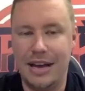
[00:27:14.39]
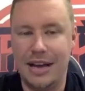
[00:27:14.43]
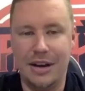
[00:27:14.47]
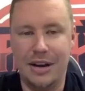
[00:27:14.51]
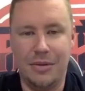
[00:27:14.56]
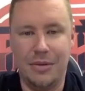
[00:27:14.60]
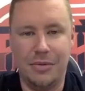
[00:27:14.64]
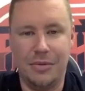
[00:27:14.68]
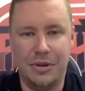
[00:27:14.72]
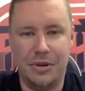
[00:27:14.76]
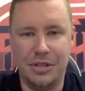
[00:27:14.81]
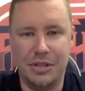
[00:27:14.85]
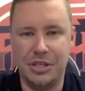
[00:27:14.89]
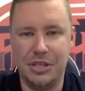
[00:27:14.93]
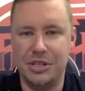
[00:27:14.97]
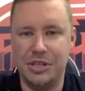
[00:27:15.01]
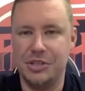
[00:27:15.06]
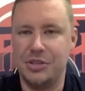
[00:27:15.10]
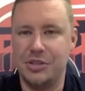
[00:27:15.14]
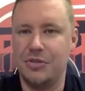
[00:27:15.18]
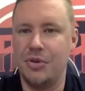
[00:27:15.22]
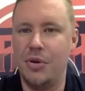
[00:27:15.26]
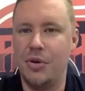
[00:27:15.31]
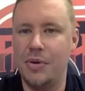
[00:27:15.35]
I don't want you to
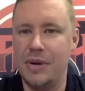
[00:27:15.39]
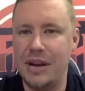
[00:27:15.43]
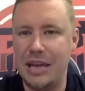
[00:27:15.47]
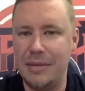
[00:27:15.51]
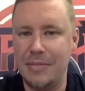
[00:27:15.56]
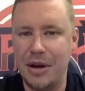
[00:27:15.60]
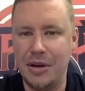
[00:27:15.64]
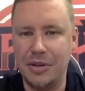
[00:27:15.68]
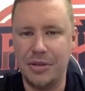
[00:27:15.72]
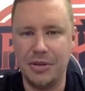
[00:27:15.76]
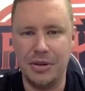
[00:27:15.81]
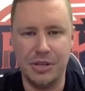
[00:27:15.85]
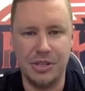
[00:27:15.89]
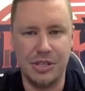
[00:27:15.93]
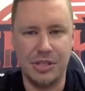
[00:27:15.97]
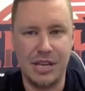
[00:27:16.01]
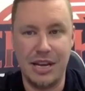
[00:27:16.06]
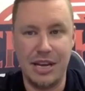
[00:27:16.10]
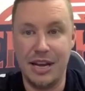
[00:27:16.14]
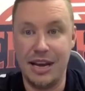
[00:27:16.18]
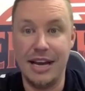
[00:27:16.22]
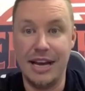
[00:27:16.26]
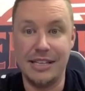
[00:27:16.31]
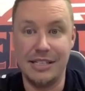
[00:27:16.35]
just throw a name out there,
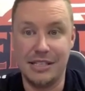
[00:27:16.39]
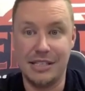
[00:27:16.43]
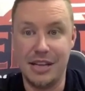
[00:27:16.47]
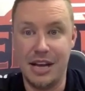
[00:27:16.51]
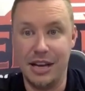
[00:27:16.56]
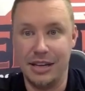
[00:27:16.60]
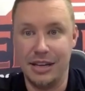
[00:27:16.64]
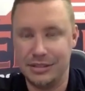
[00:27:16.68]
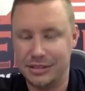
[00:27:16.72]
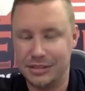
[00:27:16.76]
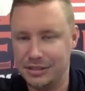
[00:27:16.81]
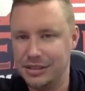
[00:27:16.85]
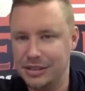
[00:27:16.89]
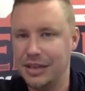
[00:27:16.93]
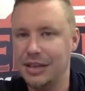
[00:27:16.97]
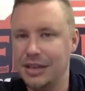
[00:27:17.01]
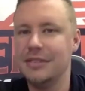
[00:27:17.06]
say a guy sucks.